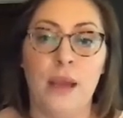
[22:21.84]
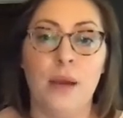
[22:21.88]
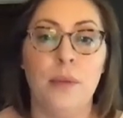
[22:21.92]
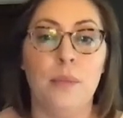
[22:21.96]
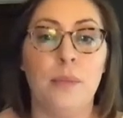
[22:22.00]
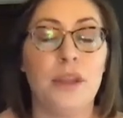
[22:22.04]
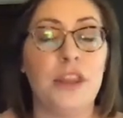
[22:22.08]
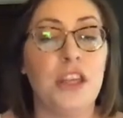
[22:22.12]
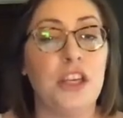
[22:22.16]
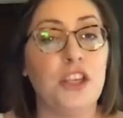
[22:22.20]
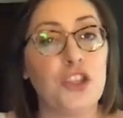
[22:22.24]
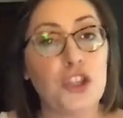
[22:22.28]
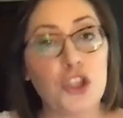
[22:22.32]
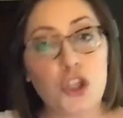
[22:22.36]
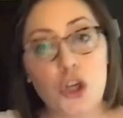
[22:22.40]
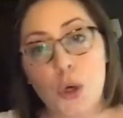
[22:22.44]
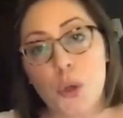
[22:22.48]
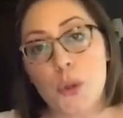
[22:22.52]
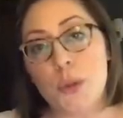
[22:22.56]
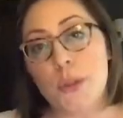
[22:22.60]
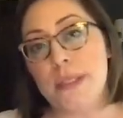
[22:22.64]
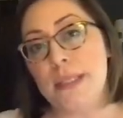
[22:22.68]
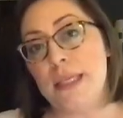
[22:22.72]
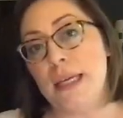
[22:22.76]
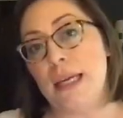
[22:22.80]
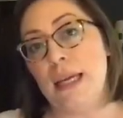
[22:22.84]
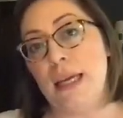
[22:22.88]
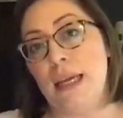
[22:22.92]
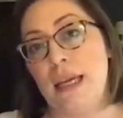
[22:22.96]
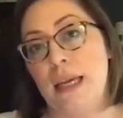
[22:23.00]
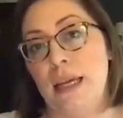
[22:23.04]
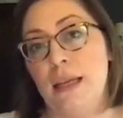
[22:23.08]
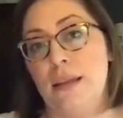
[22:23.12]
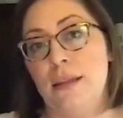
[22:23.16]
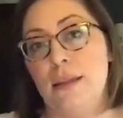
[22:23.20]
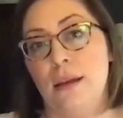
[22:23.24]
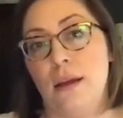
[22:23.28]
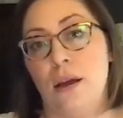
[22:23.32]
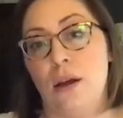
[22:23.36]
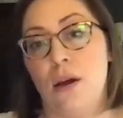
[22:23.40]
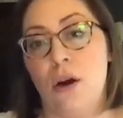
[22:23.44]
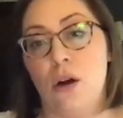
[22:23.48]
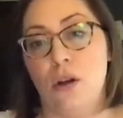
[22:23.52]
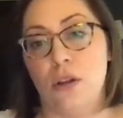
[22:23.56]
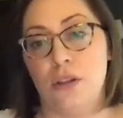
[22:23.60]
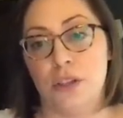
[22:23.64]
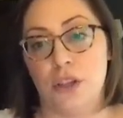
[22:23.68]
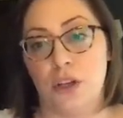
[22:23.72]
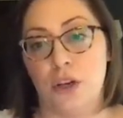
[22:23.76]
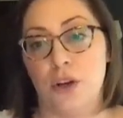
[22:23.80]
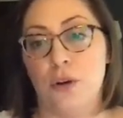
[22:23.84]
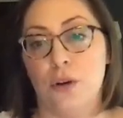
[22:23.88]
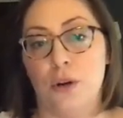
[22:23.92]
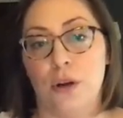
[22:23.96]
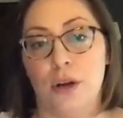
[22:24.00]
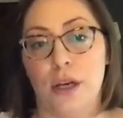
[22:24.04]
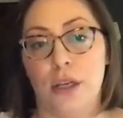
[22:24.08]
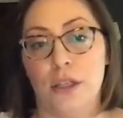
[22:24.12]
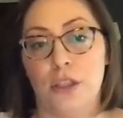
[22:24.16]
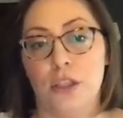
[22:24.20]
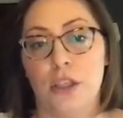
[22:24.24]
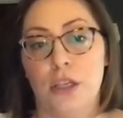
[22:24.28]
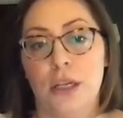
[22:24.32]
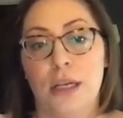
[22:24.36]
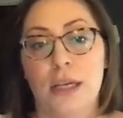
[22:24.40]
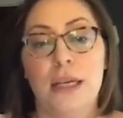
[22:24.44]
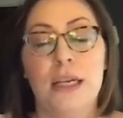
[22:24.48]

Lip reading: but they chose to heed the call to courage,